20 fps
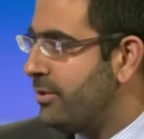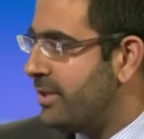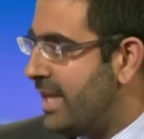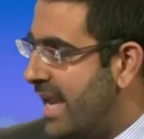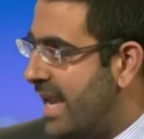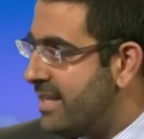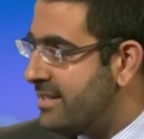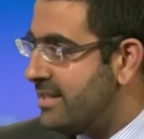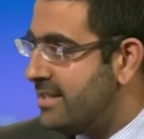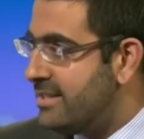
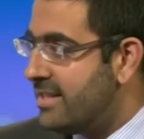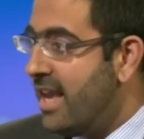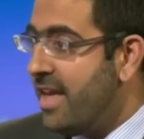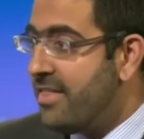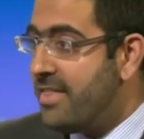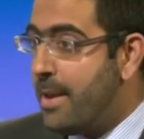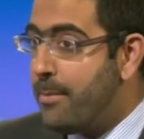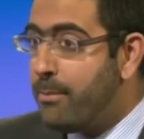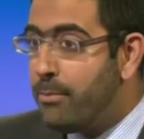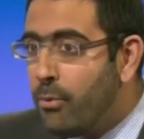cases.
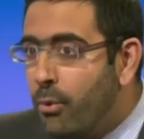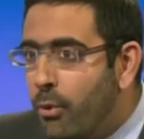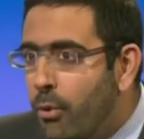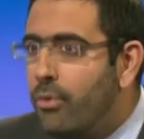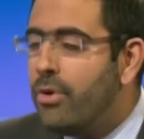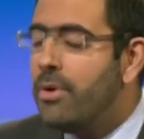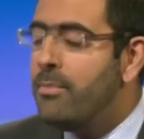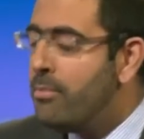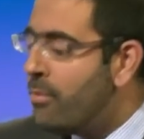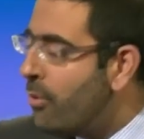There are
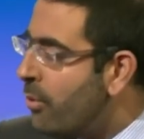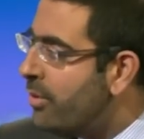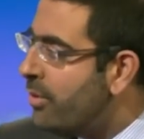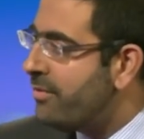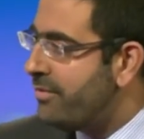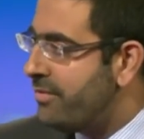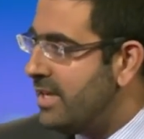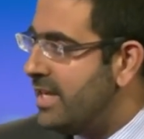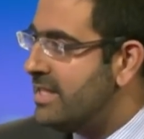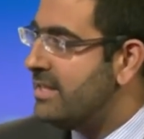more and more
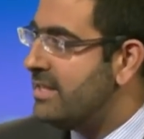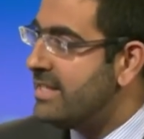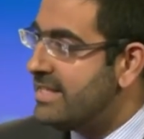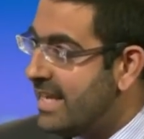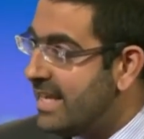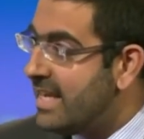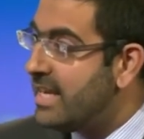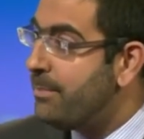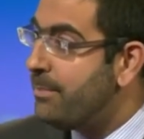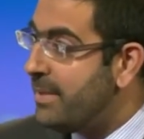of these that are
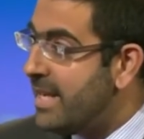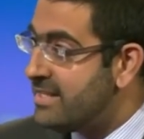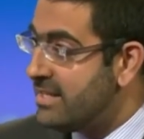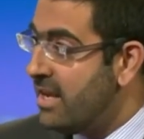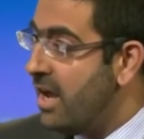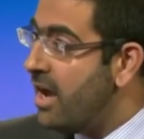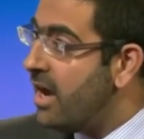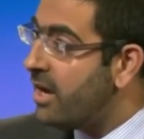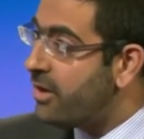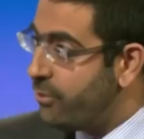taking place
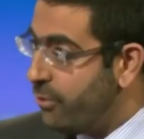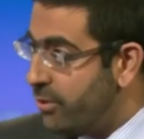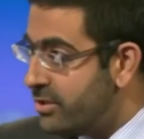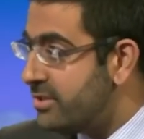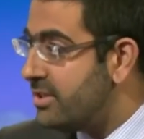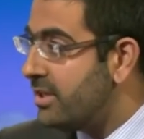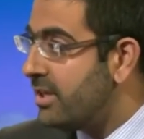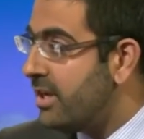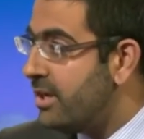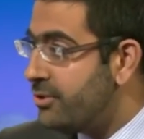across
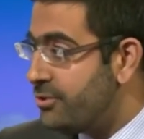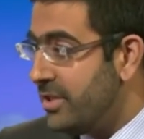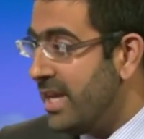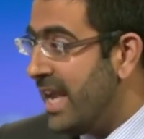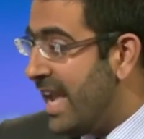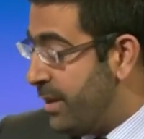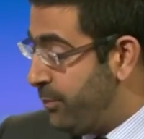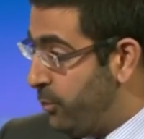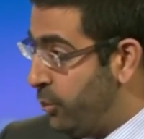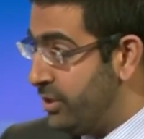the country.
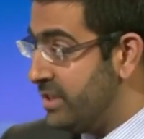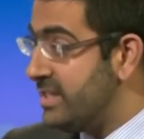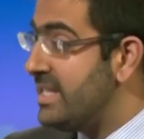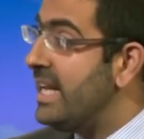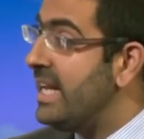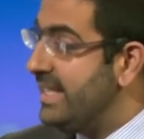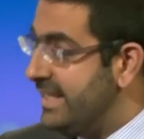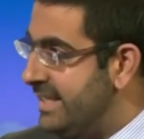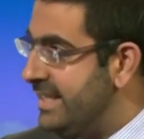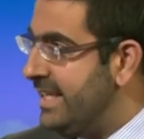And what does
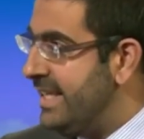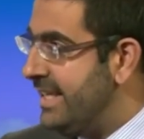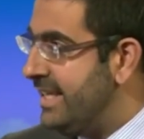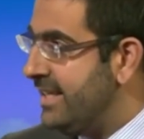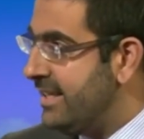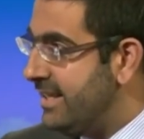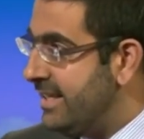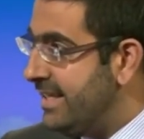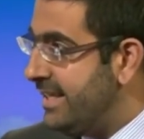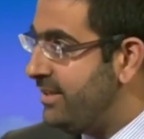that
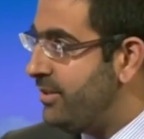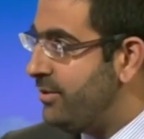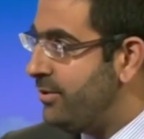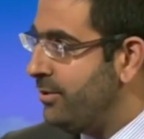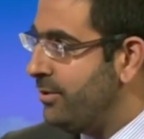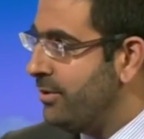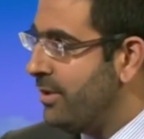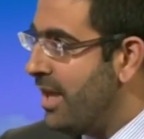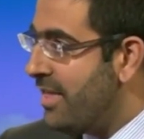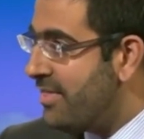lead to?
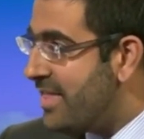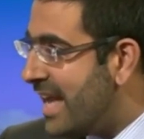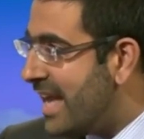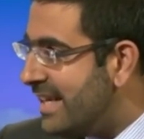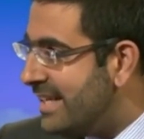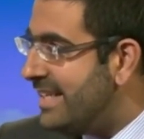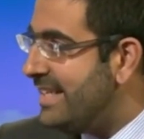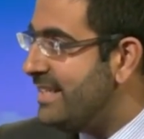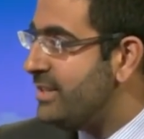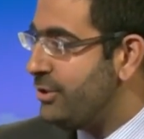That
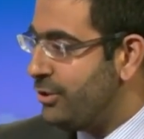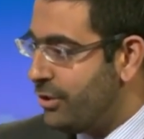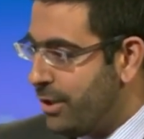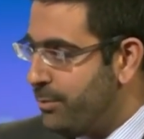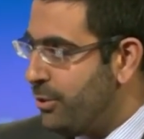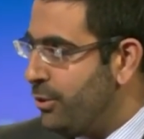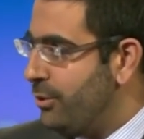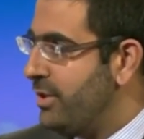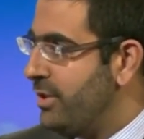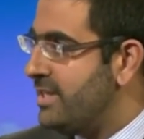leads to
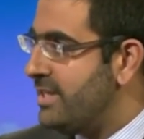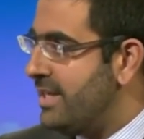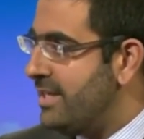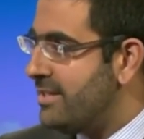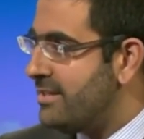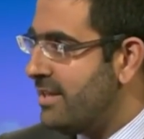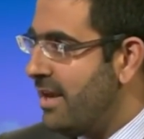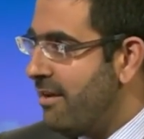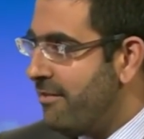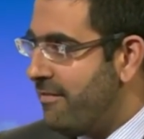
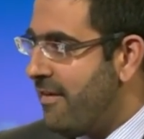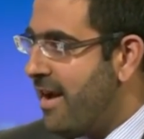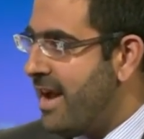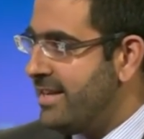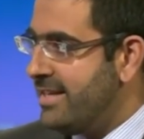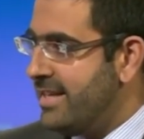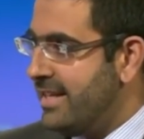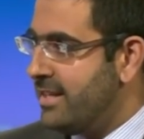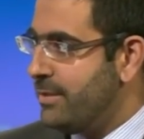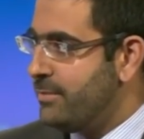communities
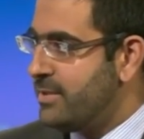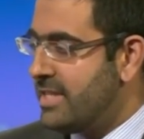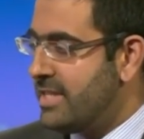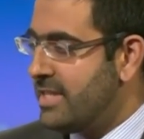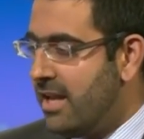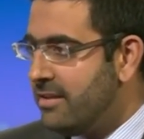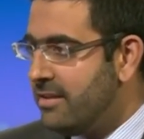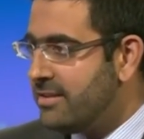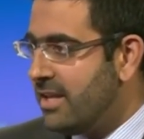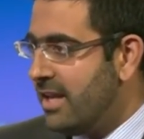finding
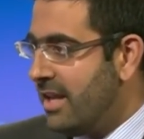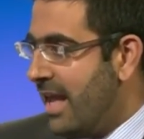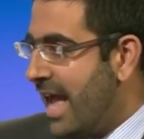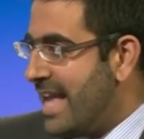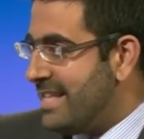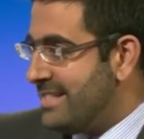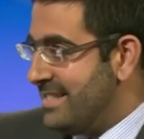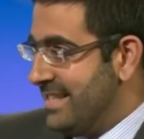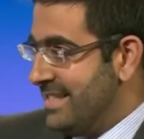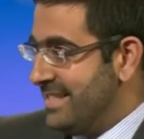themselves
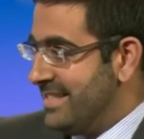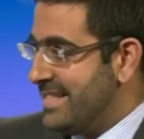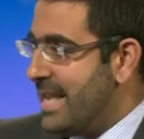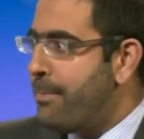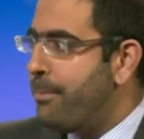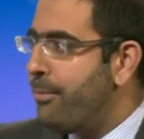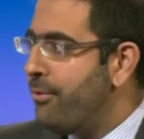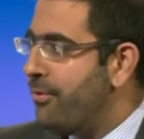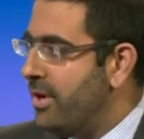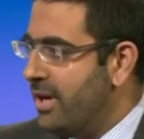as
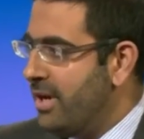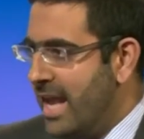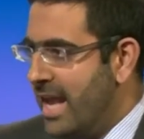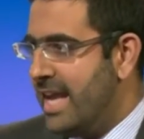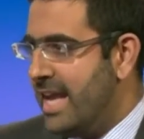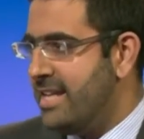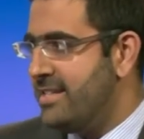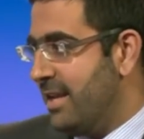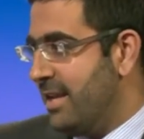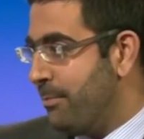separate,
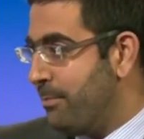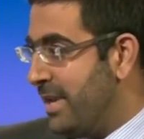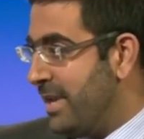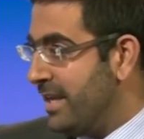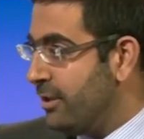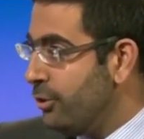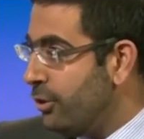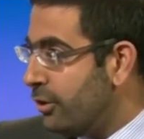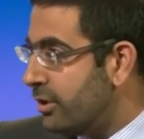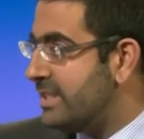as
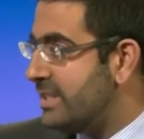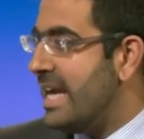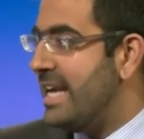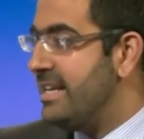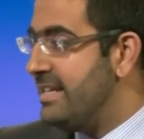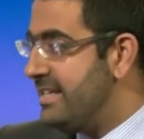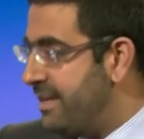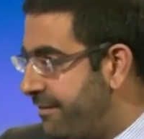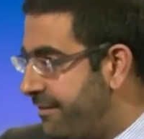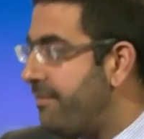being looked
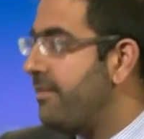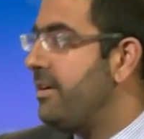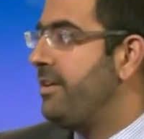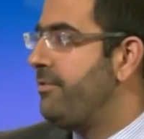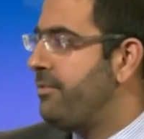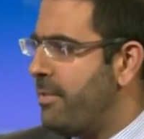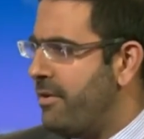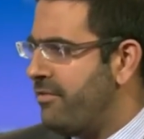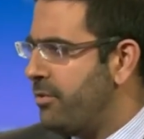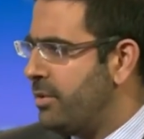at differently
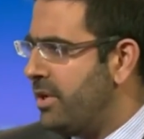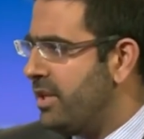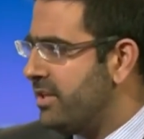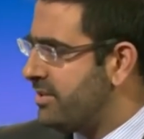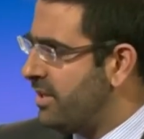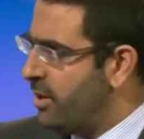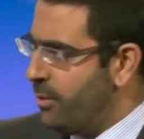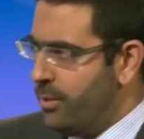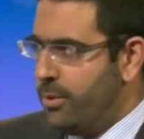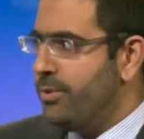from everyone
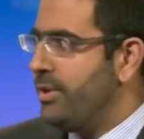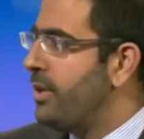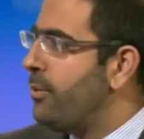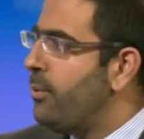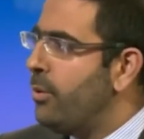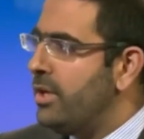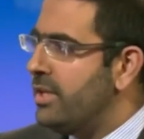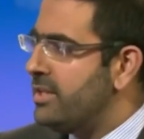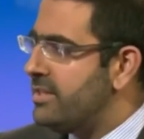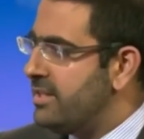else. We want
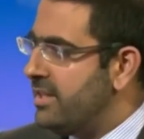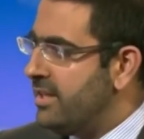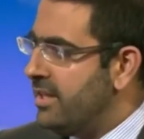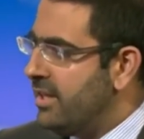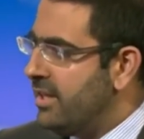equality.